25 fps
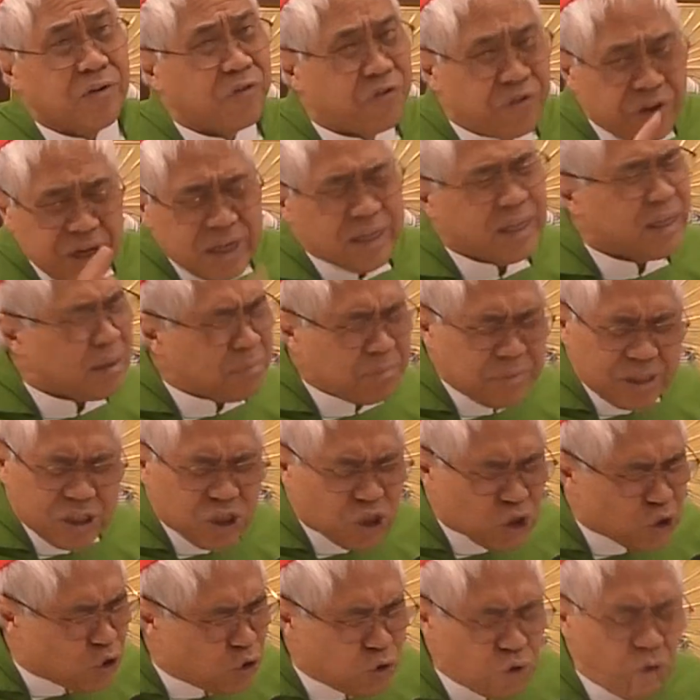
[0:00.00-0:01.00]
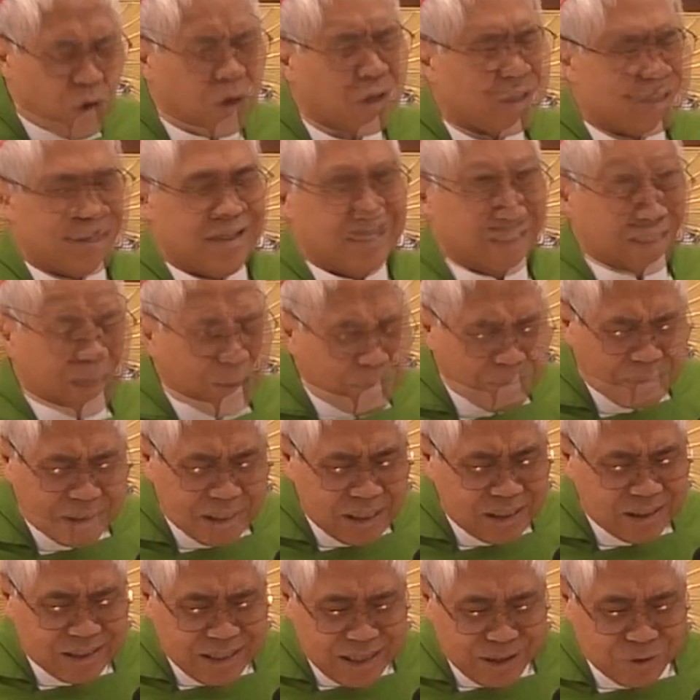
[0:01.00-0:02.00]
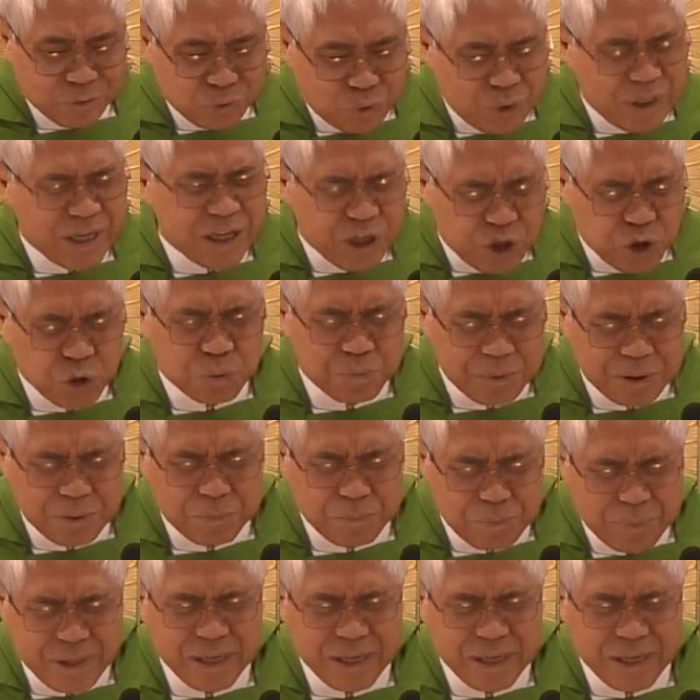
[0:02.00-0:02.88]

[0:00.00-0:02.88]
Freedom is not something that we human